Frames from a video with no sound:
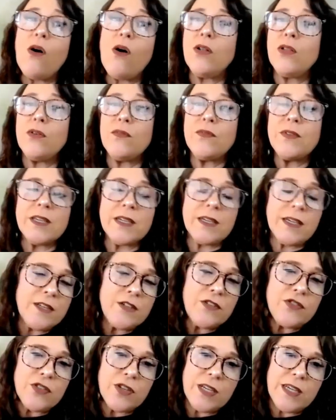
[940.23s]
all over the
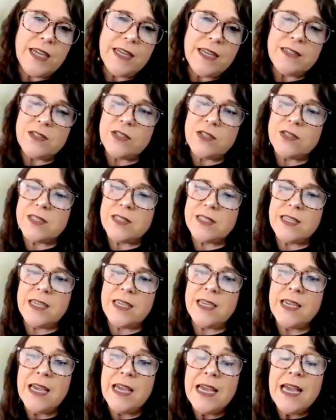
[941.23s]
country and to
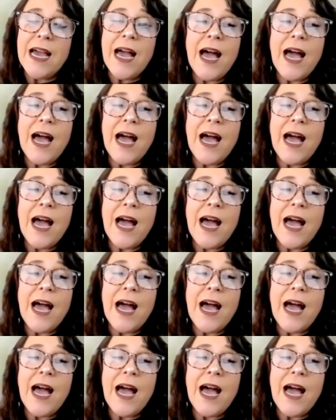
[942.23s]
see